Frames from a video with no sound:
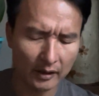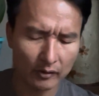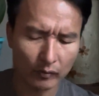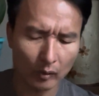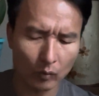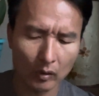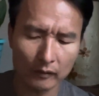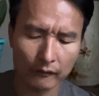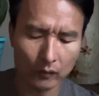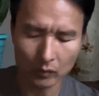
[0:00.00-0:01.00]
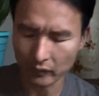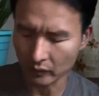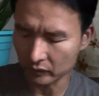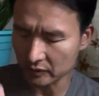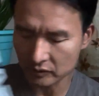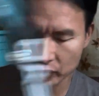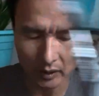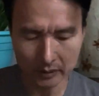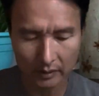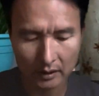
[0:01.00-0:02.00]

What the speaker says: or 1/4 on this one,